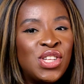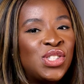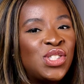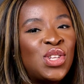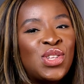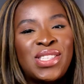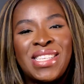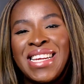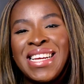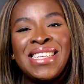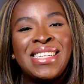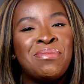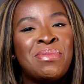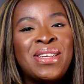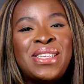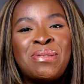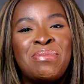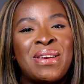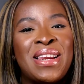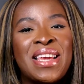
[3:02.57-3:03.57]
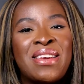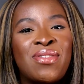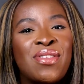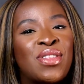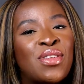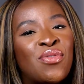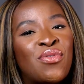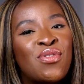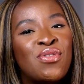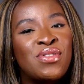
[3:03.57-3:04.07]
So it's leading me to believe that
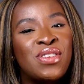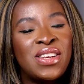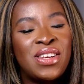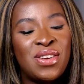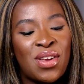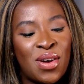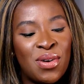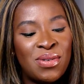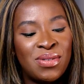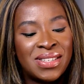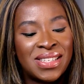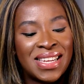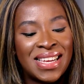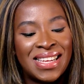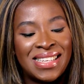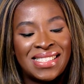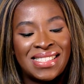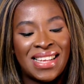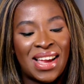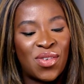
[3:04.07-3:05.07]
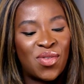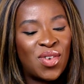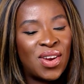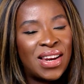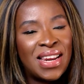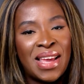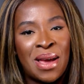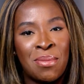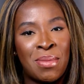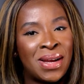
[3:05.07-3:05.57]
the fruity note is
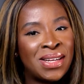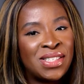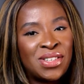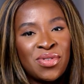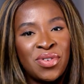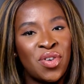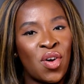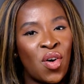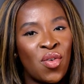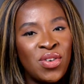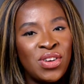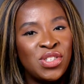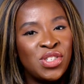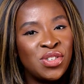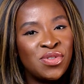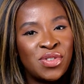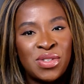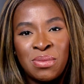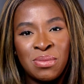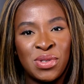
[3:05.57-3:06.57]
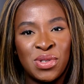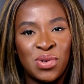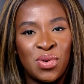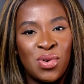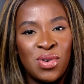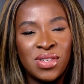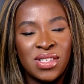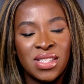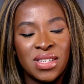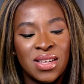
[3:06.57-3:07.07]
definitely a mandarin orange of some
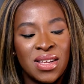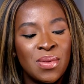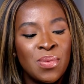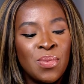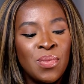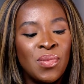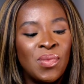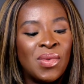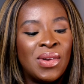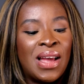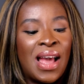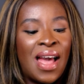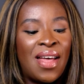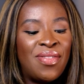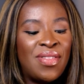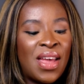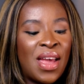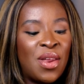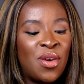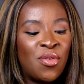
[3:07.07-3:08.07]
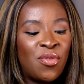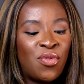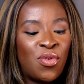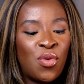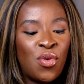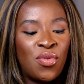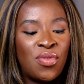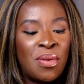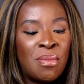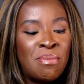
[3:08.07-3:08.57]
sort. And then
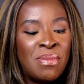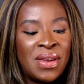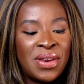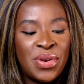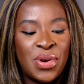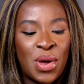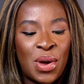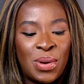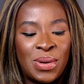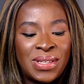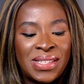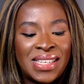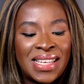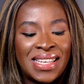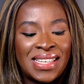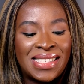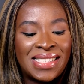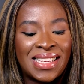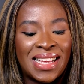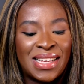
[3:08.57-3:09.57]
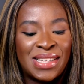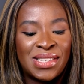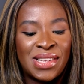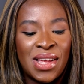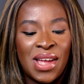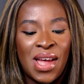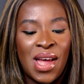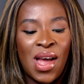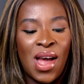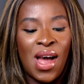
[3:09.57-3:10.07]
for the mid notes it says
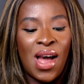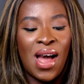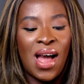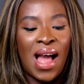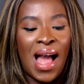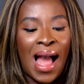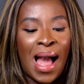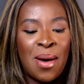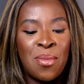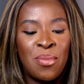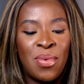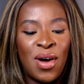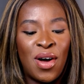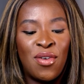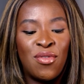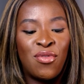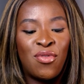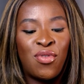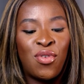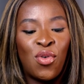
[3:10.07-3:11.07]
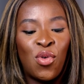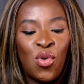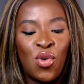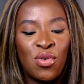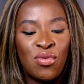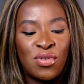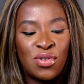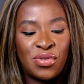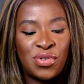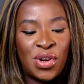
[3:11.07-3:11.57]
amber and
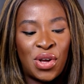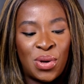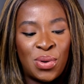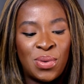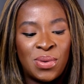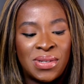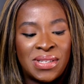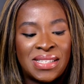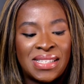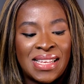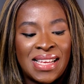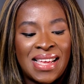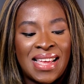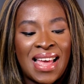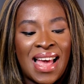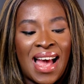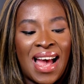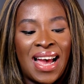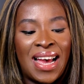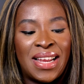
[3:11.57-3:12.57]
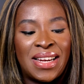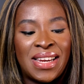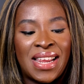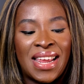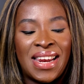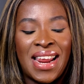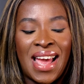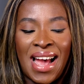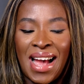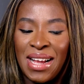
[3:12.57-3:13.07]
floral notes, and
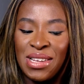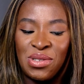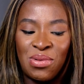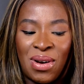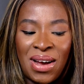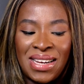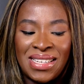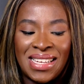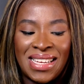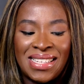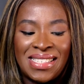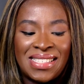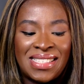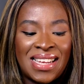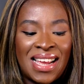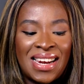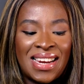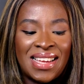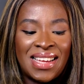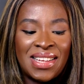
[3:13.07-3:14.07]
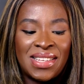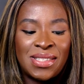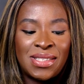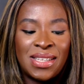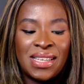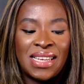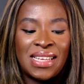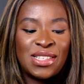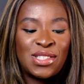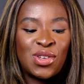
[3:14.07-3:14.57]
in AJWAD it's telling us
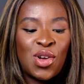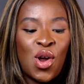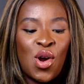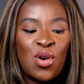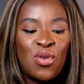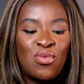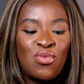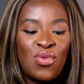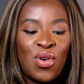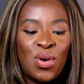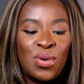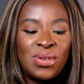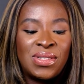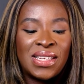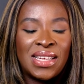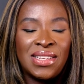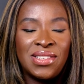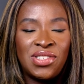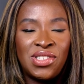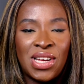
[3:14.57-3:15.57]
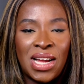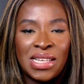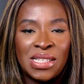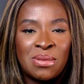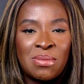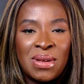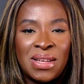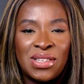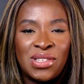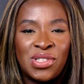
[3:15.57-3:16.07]
that it's rose and
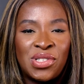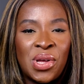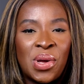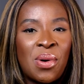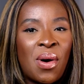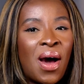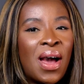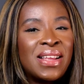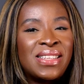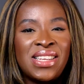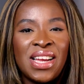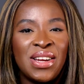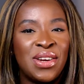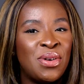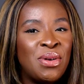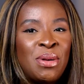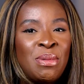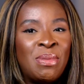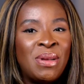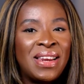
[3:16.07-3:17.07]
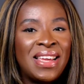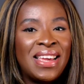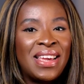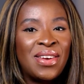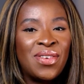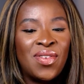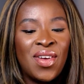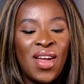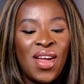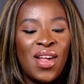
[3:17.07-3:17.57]
jasmine. So I genuinely
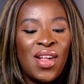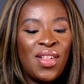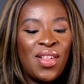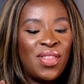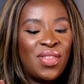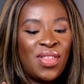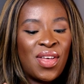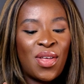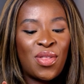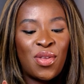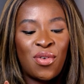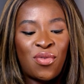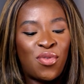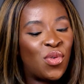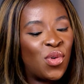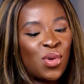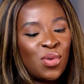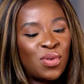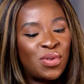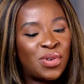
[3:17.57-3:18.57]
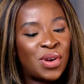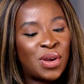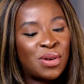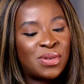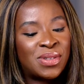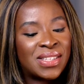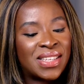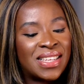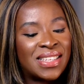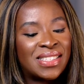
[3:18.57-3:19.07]
believe that the floral
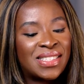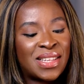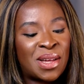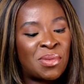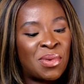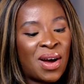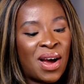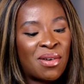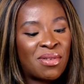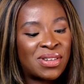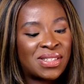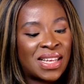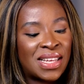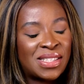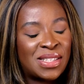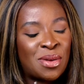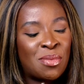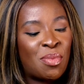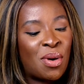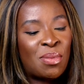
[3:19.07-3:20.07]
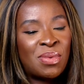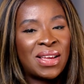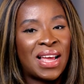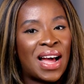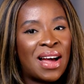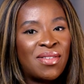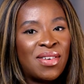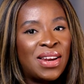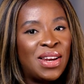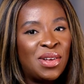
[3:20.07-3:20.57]
notes in Summer Rasasi probably
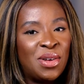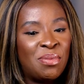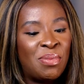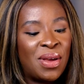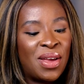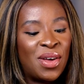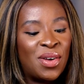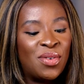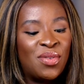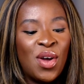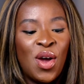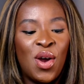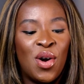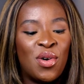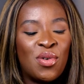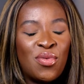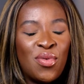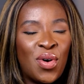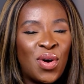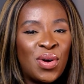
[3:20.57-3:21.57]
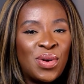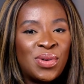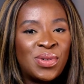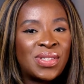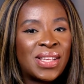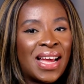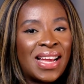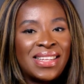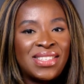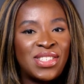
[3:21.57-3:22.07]
have a little bit of
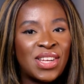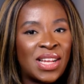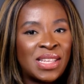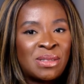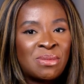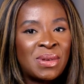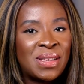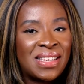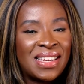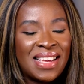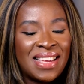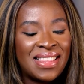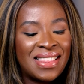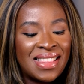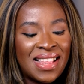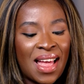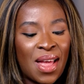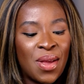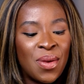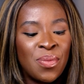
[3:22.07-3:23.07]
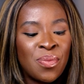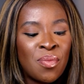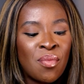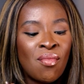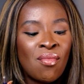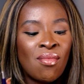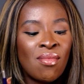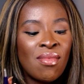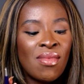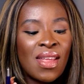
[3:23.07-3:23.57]
rose and jasmine in there.
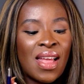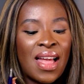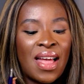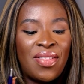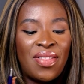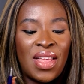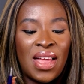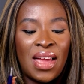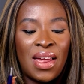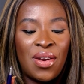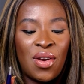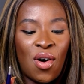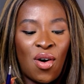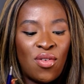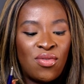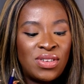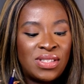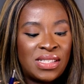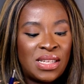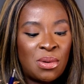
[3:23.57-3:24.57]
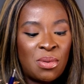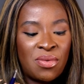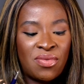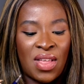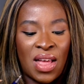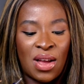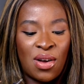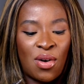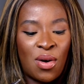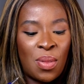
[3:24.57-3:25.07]
And then obviously we've
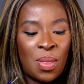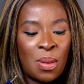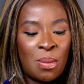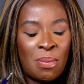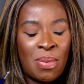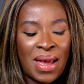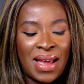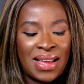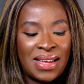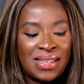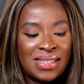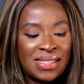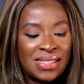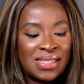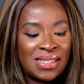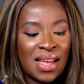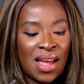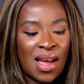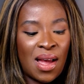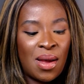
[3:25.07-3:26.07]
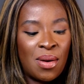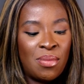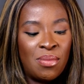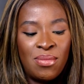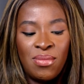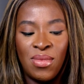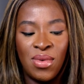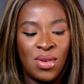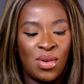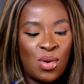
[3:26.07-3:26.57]
then got the base,
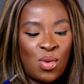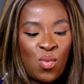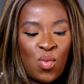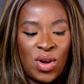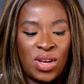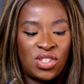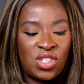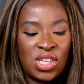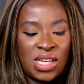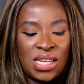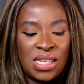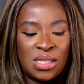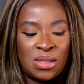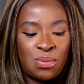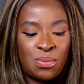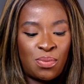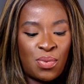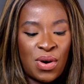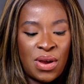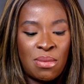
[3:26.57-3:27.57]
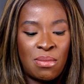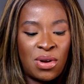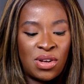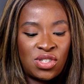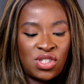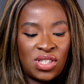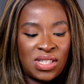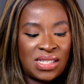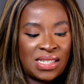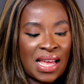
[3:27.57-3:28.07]
which is pretty
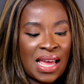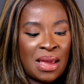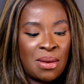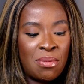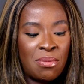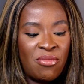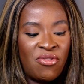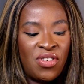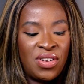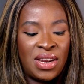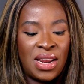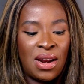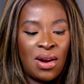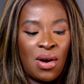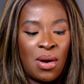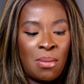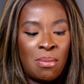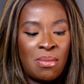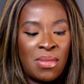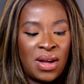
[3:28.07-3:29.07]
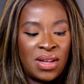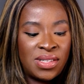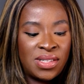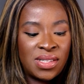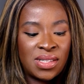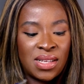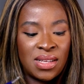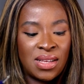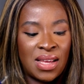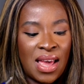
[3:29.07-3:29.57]
much the same, vanilla and
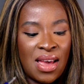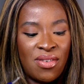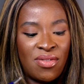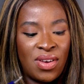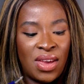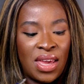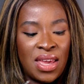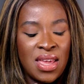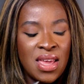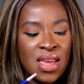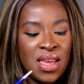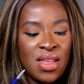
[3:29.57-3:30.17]
musk heavy.